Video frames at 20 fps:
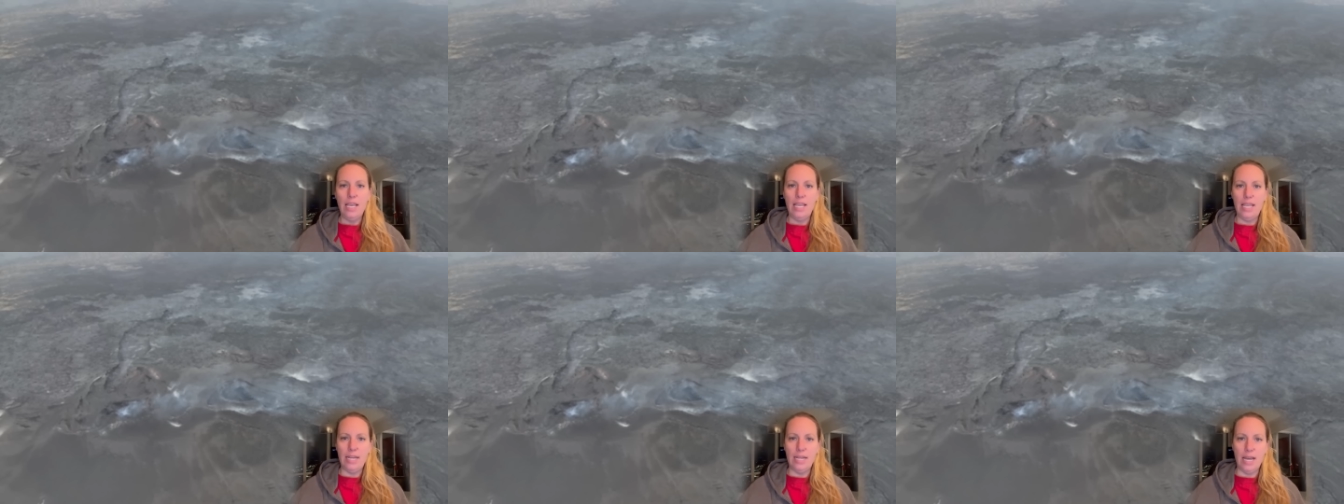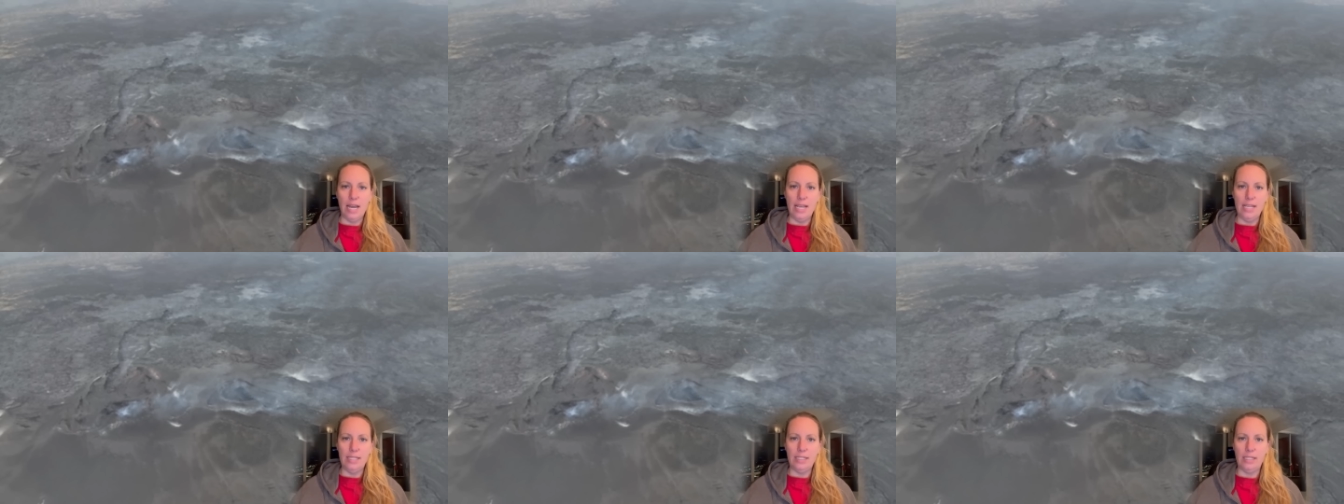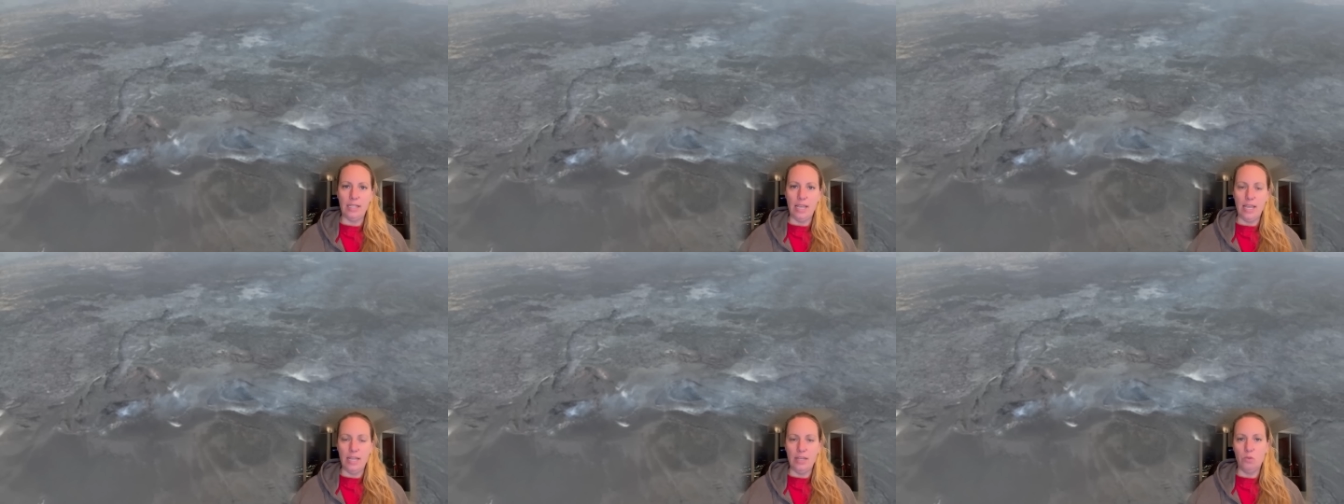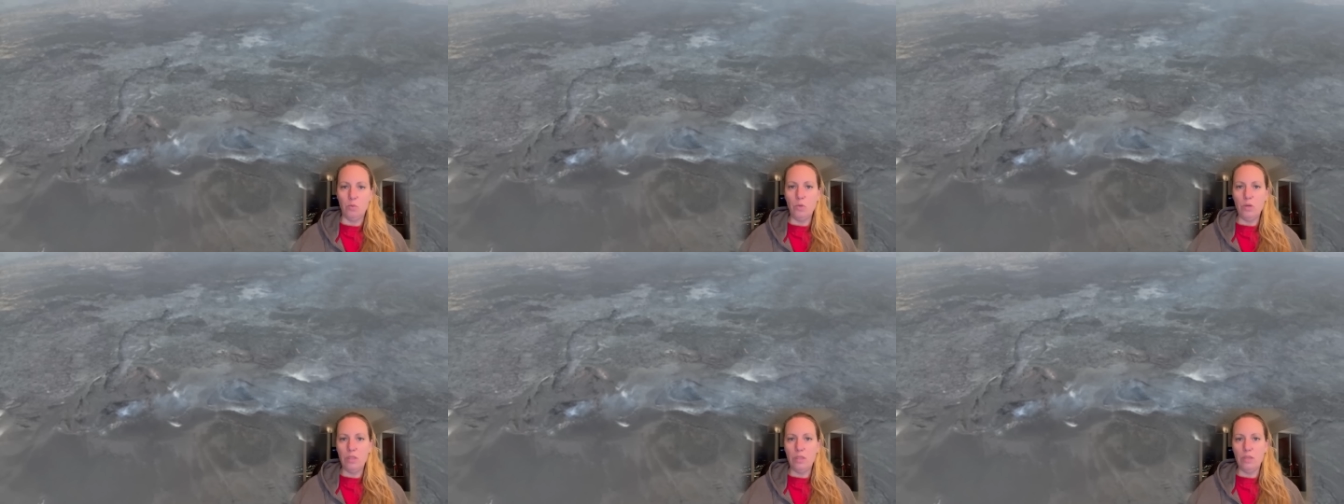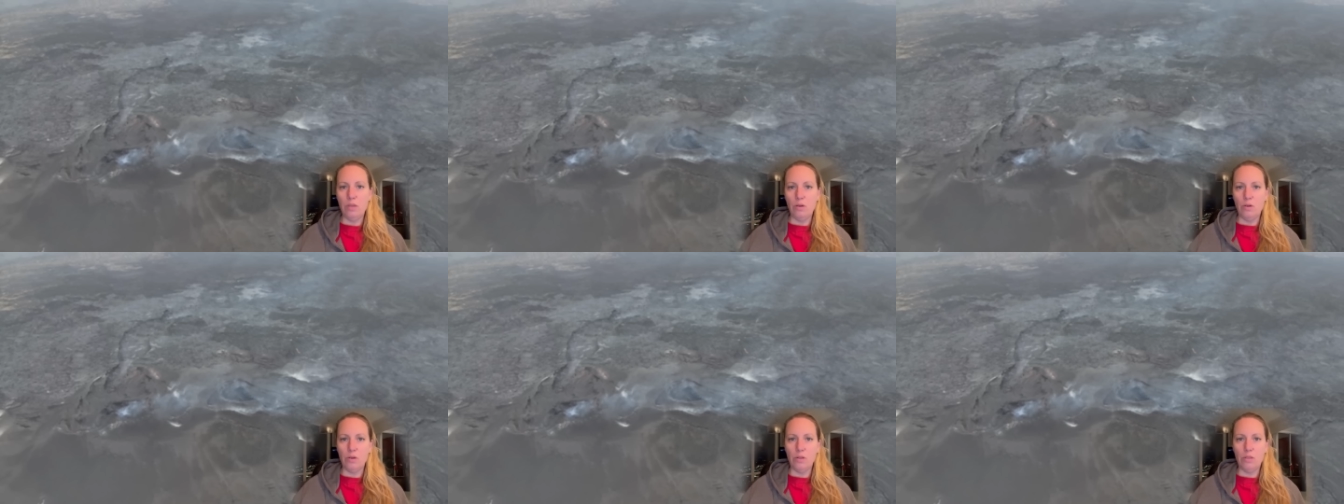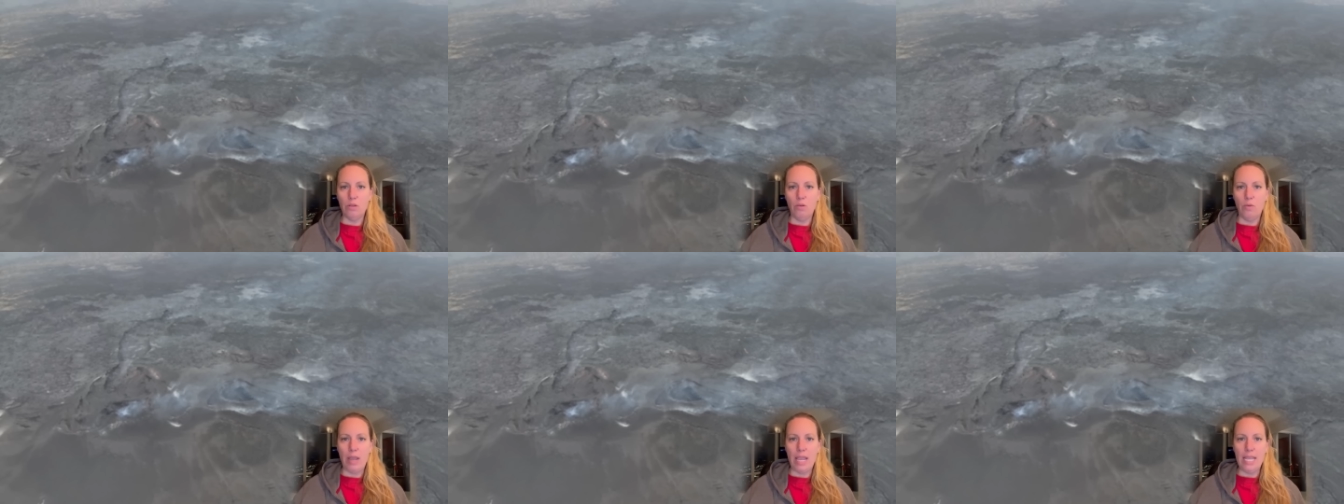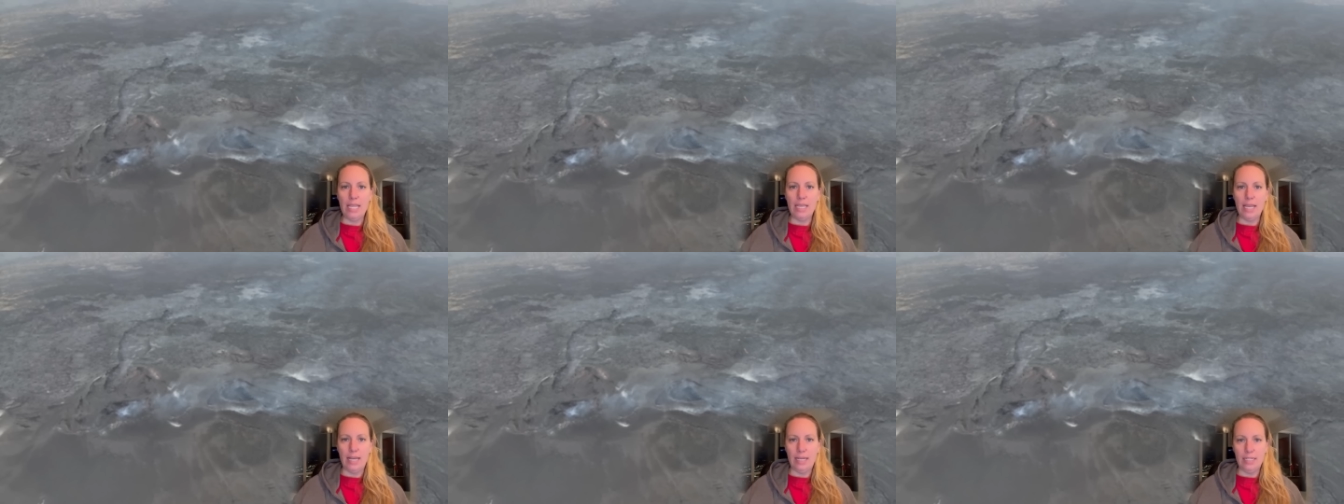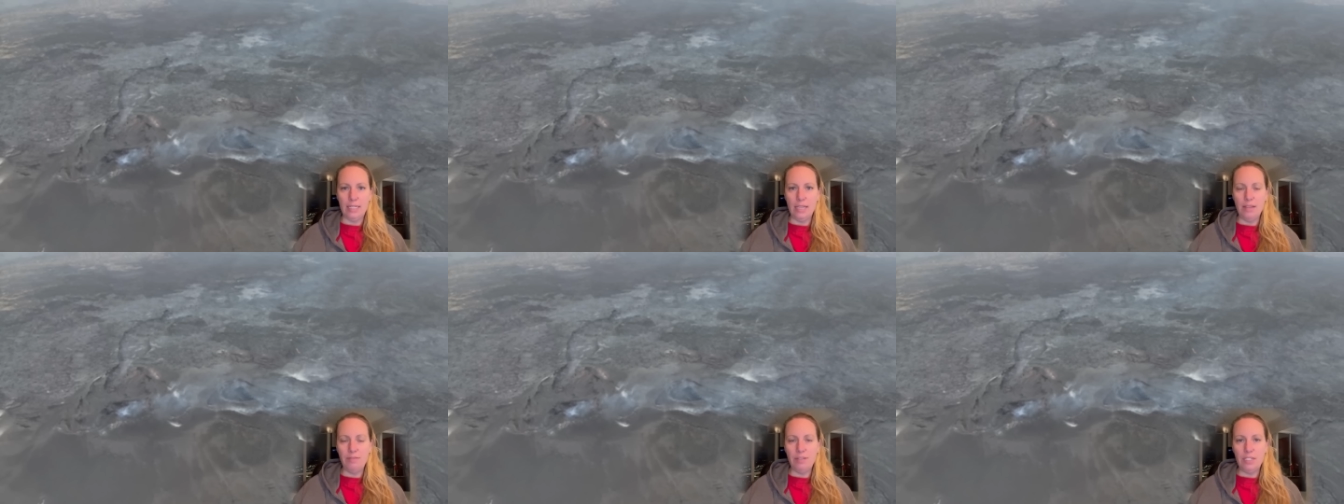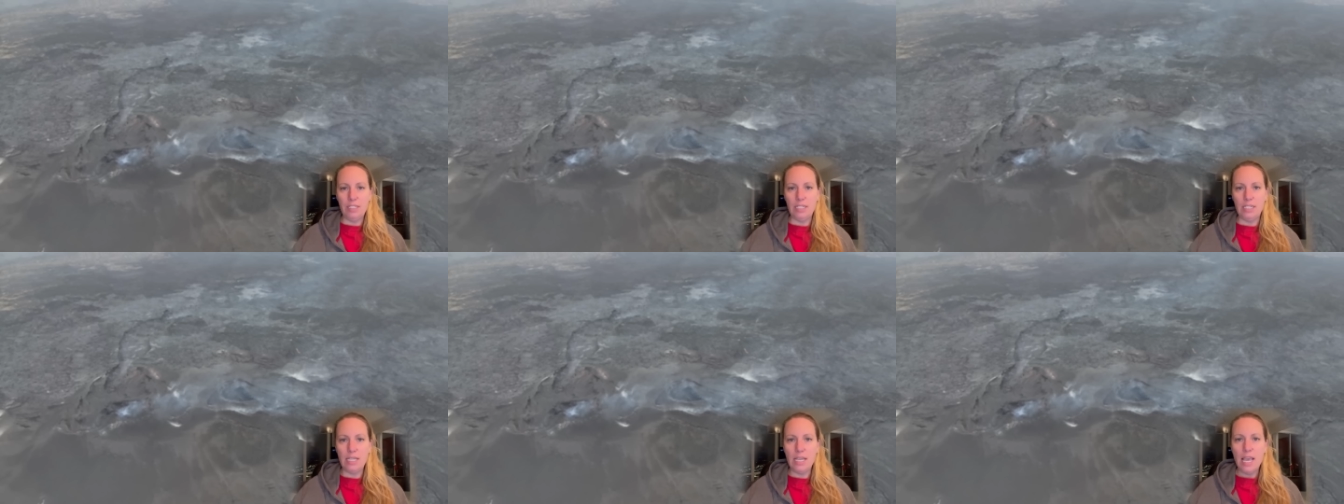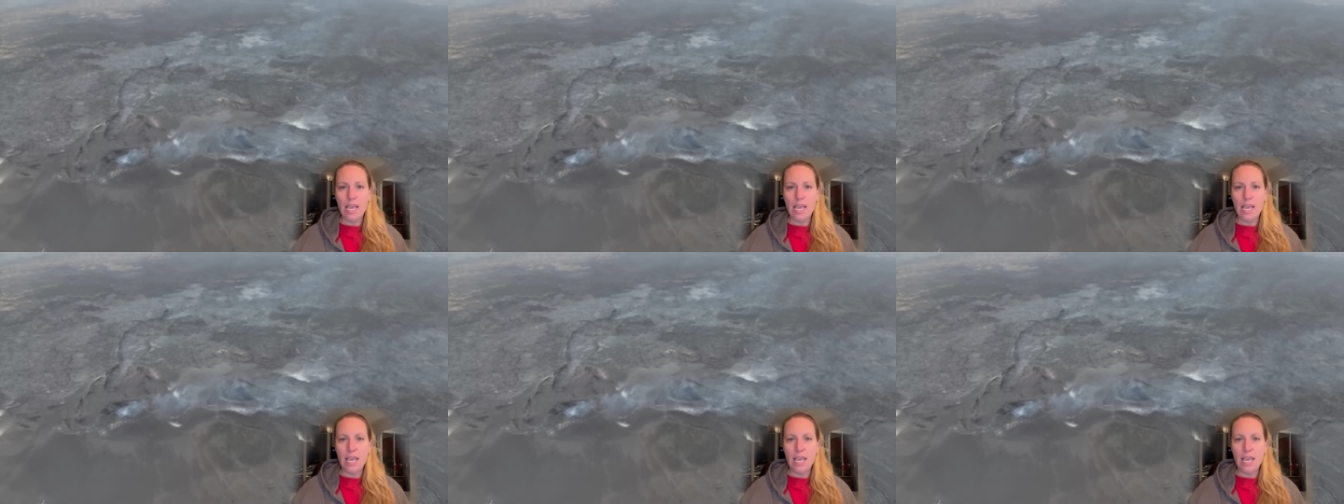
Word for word: in Iceland with the earthquake activity,